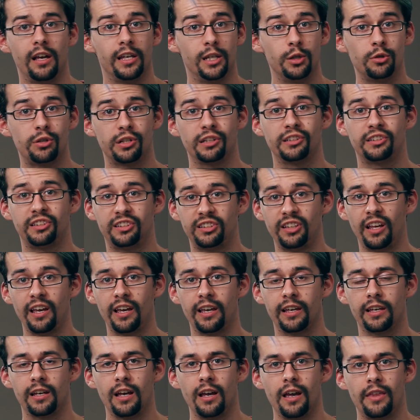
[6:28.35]
you should
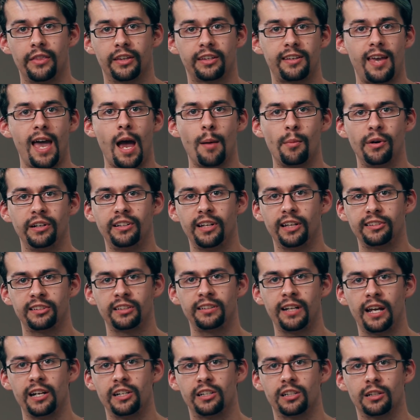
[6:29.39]
say the camera
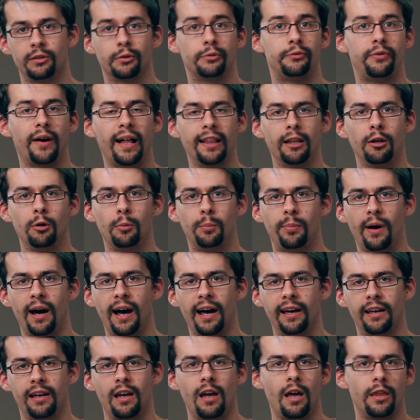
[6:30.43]
designation followed
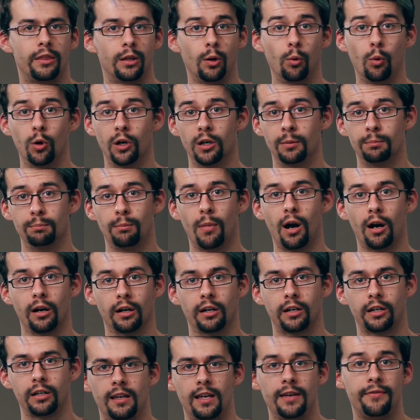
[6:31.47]
by the word
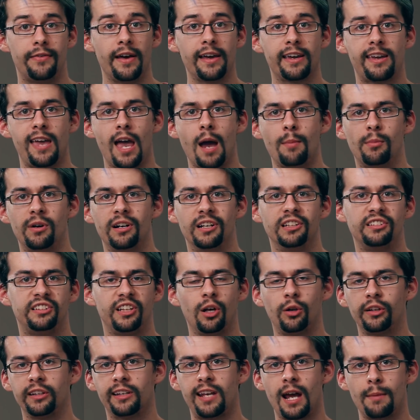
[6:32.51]
mark. If A camera is the
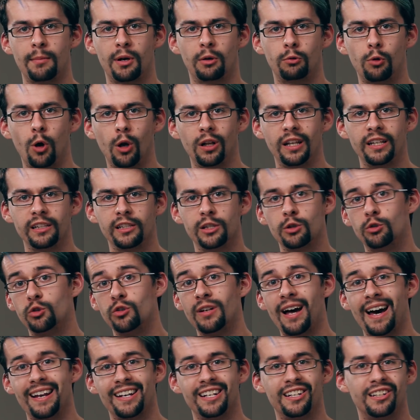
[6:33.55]
only camera rolling, you do
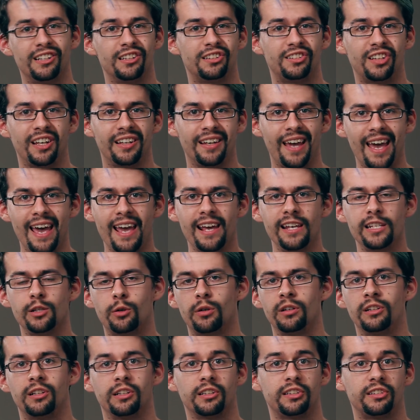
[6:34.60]
not need to say A, you
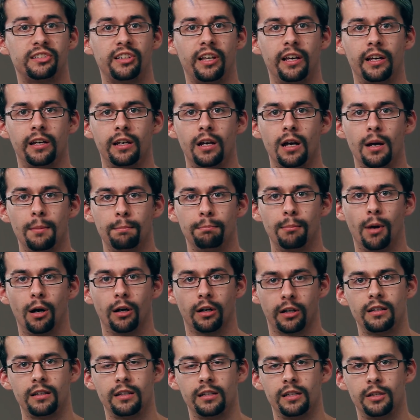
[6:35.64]
can just say
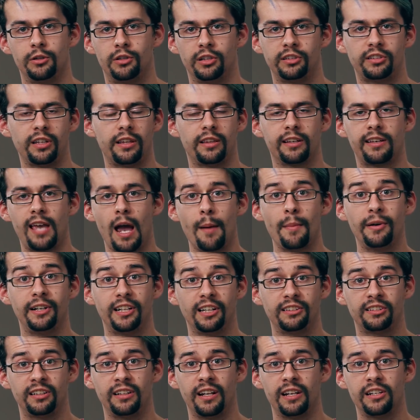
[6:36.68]
mark. You should say the camera
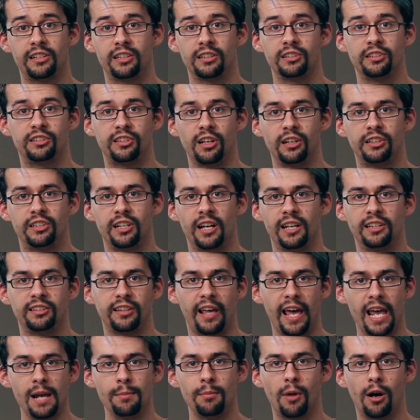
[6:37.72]
designation such as
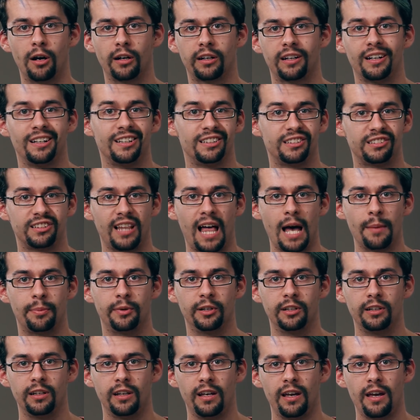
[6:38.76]
A mark, slap
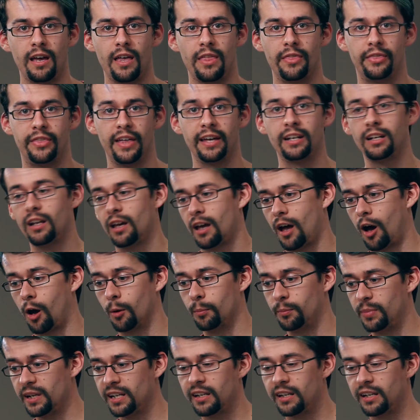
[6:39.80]
it. Then on B